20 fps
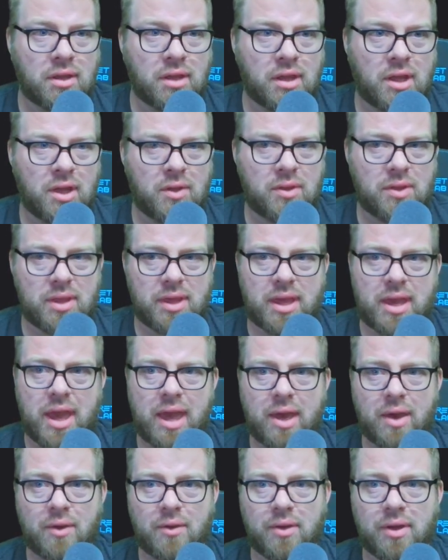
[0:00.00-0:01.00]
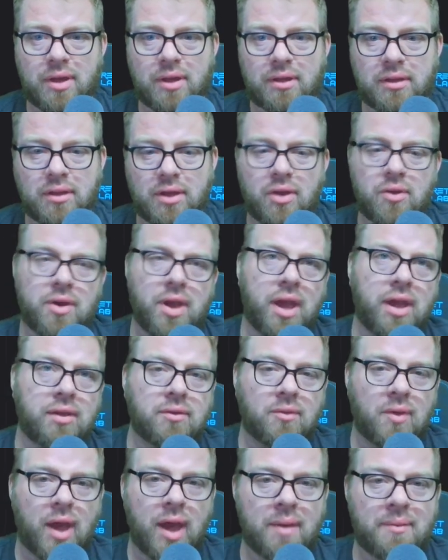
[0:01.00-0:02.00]
Holy cow. Okay.
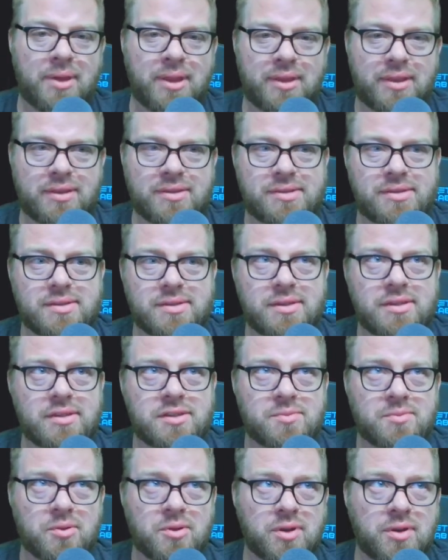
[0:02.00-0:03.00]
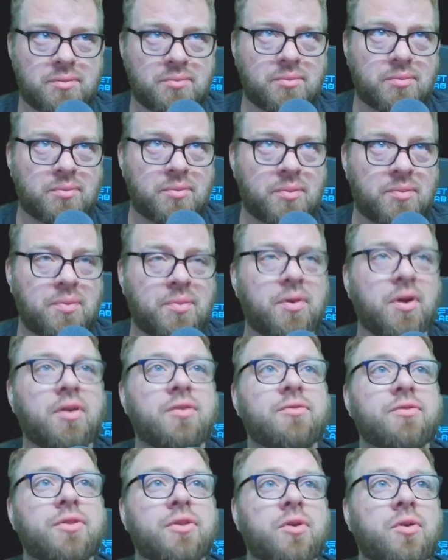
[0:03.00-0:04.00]
Well, I mean, this is pretty
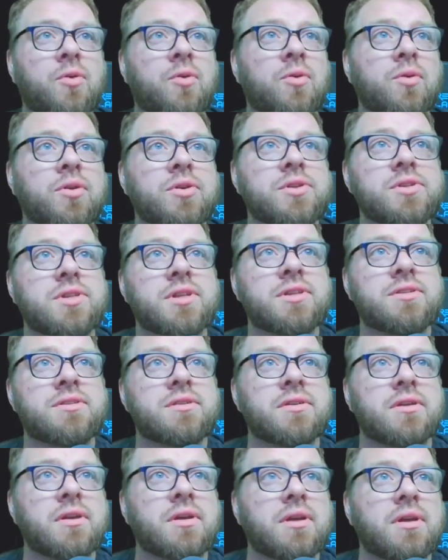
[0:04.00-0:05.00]
par for the course. Let's